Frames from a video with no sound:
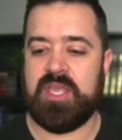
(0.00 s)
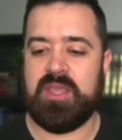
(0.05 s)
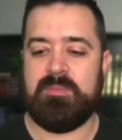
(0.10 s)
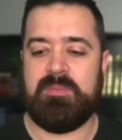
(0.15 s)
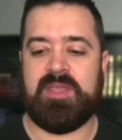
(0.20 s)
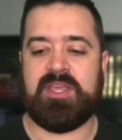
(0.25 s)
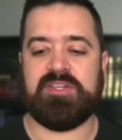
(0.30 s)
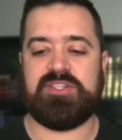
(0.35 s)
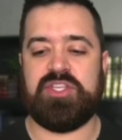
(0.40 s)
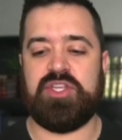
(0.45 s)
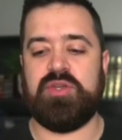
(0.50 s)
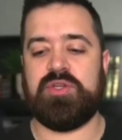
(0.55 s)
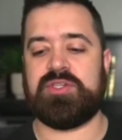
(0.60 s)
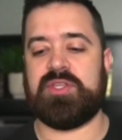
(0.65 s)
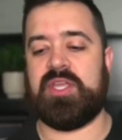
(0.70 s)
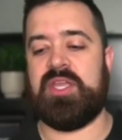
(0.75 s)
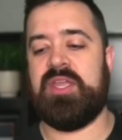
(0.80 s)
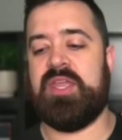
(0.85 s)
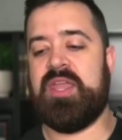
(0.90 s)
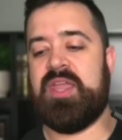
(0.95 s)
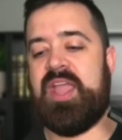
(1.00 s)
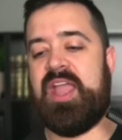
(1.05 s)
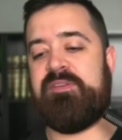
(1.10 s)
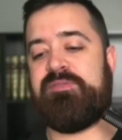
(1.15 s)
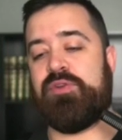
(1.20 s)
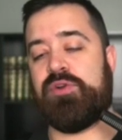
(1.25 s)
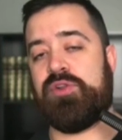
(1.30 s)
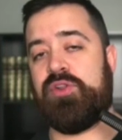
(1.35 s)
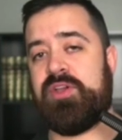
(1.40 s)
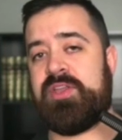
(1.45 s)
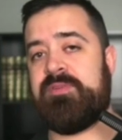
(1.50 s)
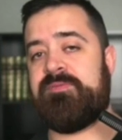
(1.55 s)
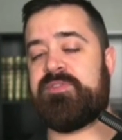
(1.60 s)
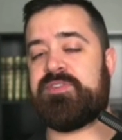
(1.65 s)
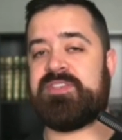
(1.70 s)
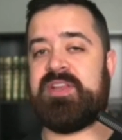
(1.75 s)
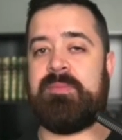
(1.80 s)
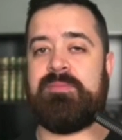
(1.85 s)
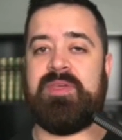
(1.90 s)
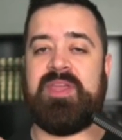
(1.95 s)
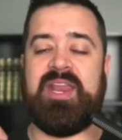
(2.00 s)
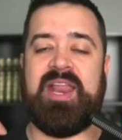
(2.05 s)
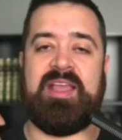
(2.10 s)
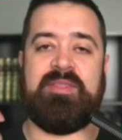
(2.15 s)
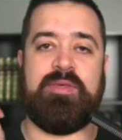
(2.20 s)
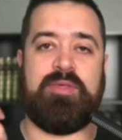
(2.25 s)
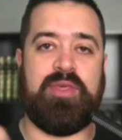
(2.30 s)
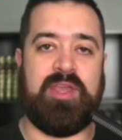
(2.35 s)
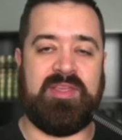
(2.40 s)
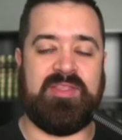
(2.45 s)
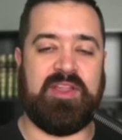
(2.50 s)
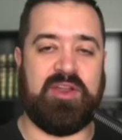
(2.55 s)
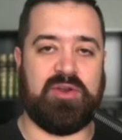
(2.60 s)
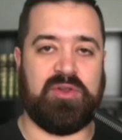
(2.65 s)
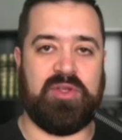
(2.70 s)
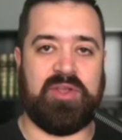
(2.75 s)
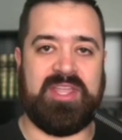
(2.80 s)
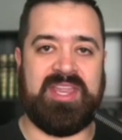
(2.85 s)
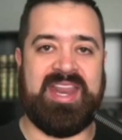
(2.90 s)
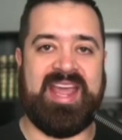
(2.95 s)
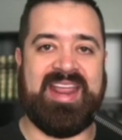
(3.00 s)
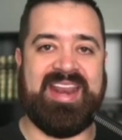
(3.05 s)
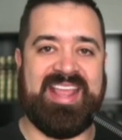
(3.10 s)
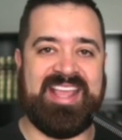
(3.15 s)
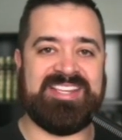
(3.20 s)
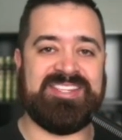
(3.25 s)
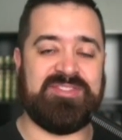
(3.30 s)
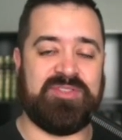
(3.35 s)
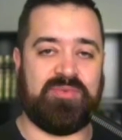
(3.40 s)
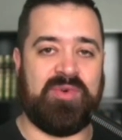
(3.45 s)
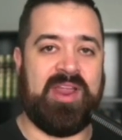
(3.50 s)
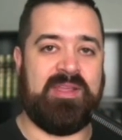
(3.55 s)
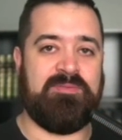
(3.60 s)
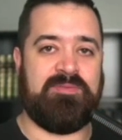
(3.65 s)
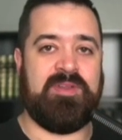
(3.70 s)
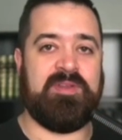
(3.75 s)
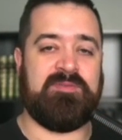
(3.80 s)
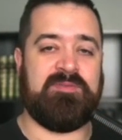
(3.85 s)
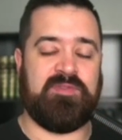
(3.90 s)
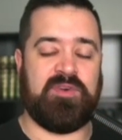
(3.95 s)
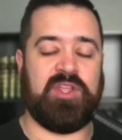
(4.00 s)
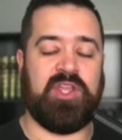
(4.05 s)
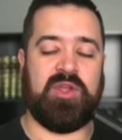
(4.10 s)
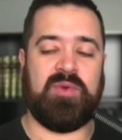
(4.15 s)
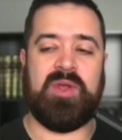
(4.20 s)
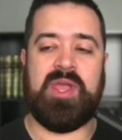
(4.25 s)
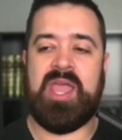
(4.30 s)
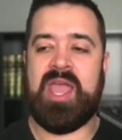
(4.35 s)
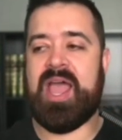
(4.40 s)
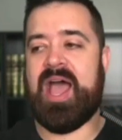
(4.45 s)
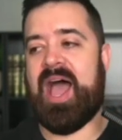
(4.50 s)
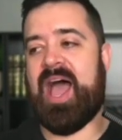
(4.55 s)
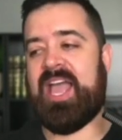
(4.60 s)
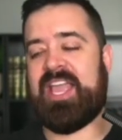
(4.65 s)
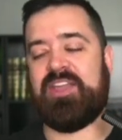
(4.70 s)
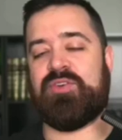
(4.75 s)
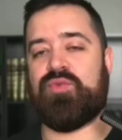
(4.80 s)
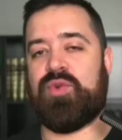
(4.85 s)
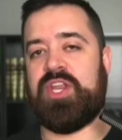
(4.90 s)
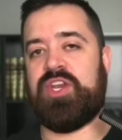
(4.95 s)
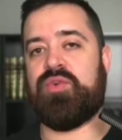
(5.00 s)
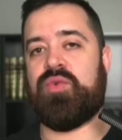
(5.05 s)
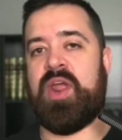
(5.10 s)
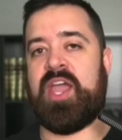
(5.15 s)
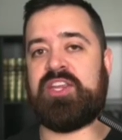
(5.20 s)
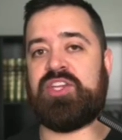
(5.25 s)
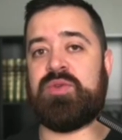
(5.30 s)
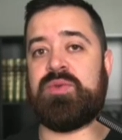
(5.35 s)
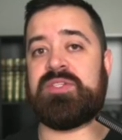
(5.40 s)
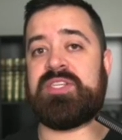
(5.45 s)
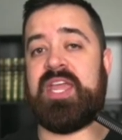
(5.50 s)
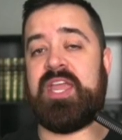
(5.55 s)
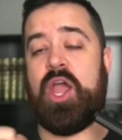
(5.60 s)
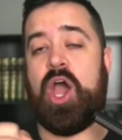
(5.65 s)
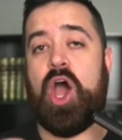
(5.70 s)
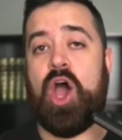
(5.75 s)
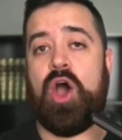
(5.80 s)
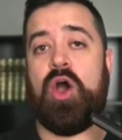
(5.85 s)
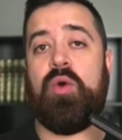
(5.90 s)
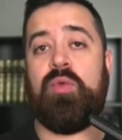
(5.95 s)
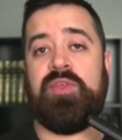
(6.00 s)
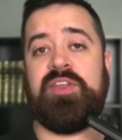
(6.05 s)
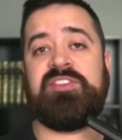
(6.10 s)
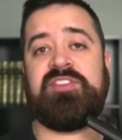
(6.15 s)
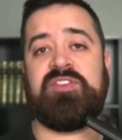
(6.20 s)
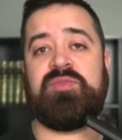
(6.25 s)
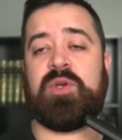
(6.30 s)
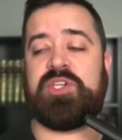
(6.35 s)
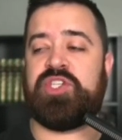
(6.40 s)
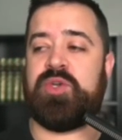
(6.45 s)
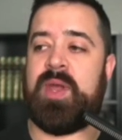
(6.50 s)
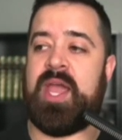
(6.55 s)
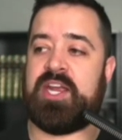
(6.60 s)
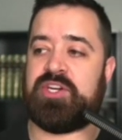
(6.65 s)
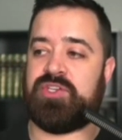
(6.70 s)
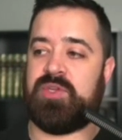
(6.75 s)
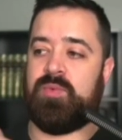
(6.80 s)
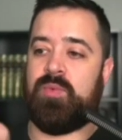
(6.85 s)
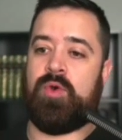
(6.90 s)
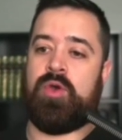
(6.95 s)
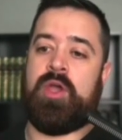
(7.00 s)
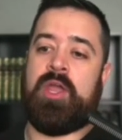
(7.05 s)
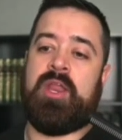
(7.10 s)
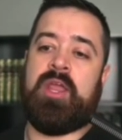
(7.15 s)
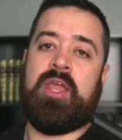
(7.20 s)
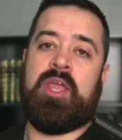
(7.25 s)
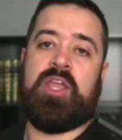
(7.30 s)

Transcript: Because usually, if you're looking for something and the thing that you're looking at isn't the right fit for you, I can redirect you and say, oh, this is what you actually want.